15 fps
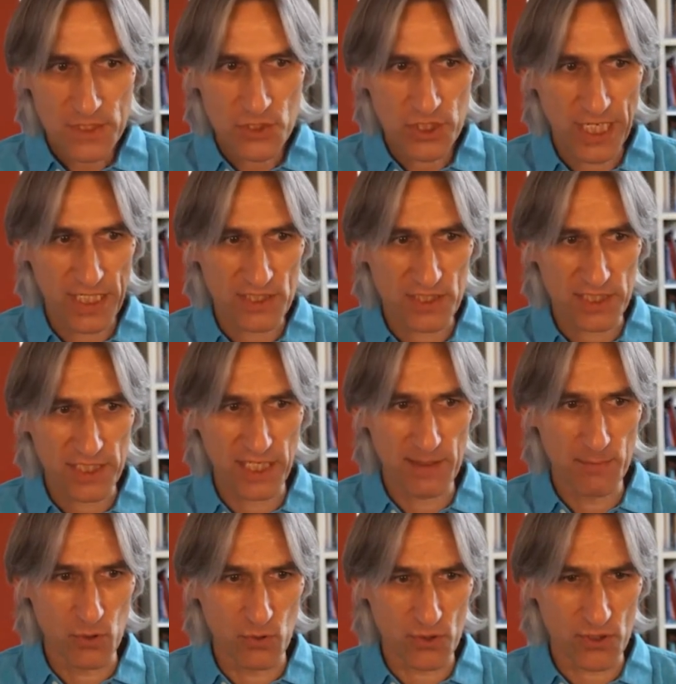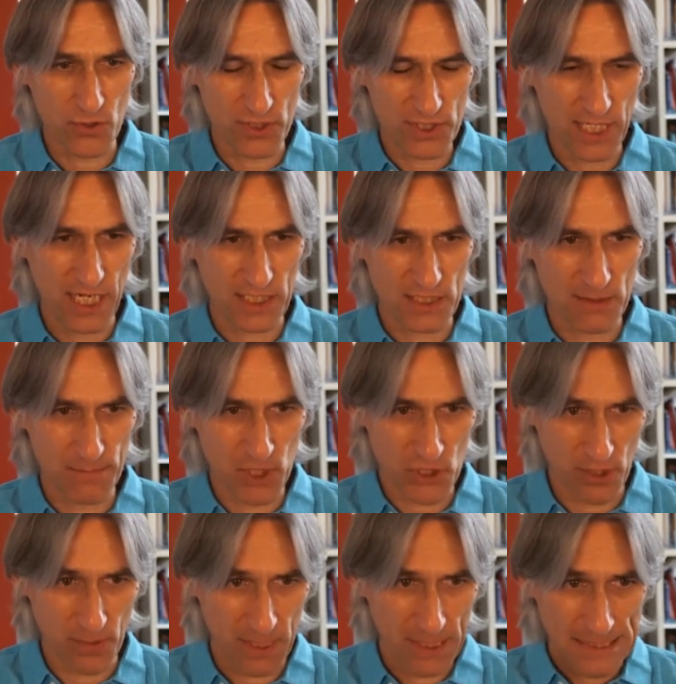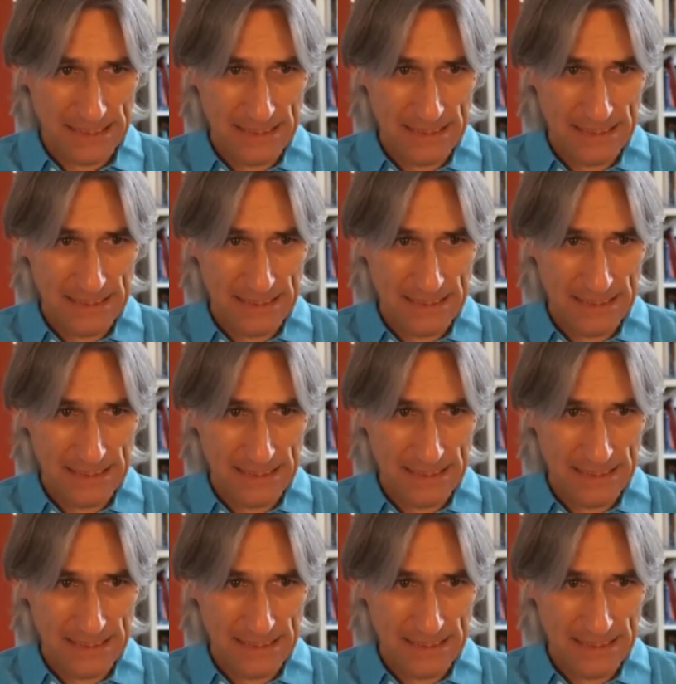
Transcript: checks the king, but also attacks the bishop.